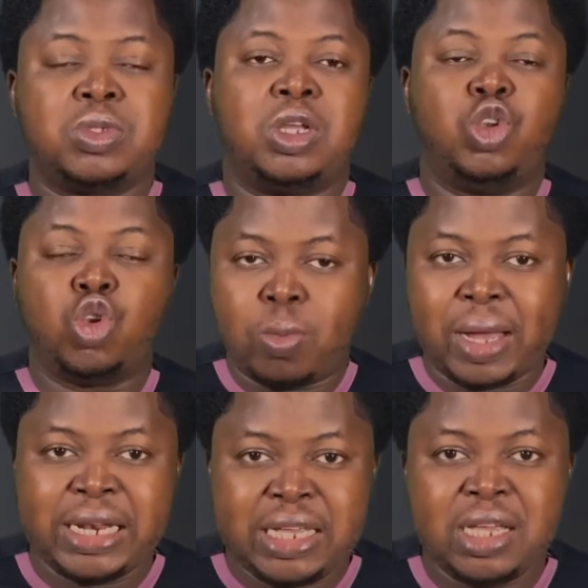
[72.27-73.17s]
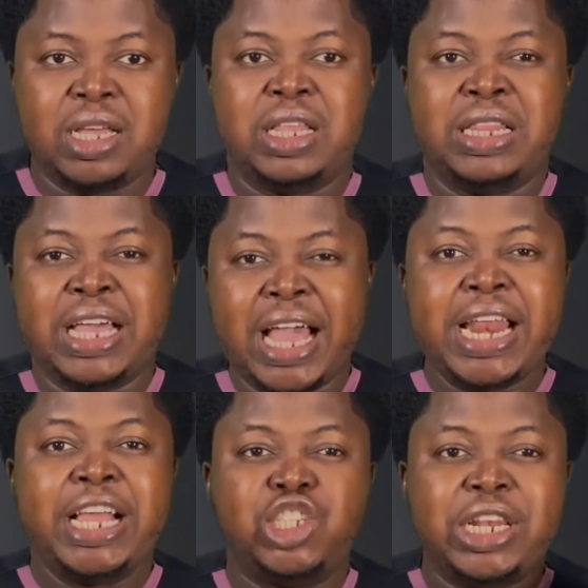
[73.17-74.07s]
Normally, the
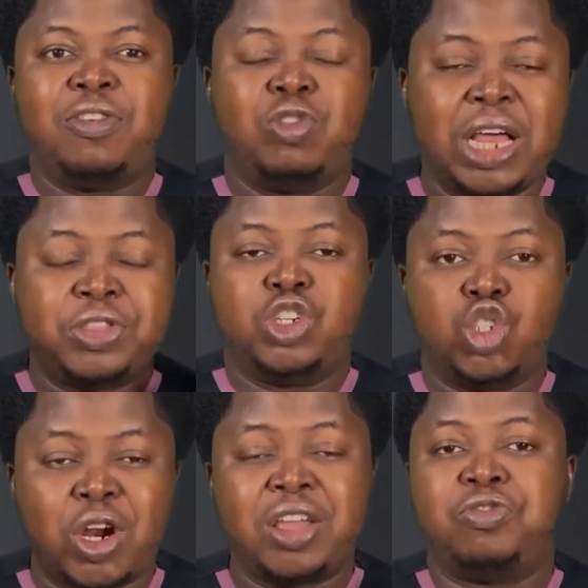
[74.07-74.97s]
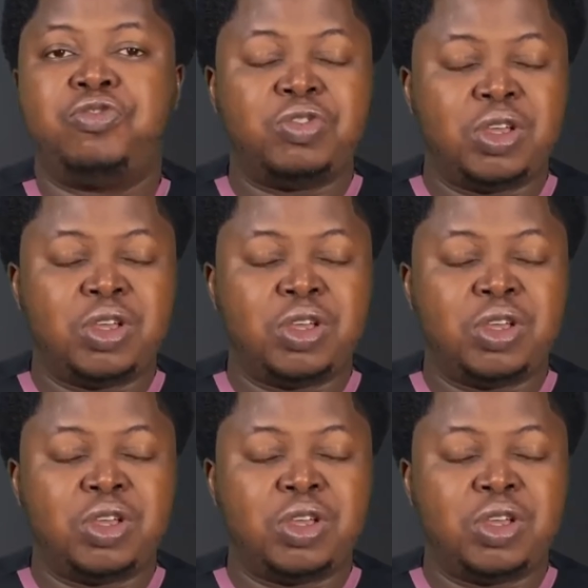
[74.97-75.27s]
energy level and the drive,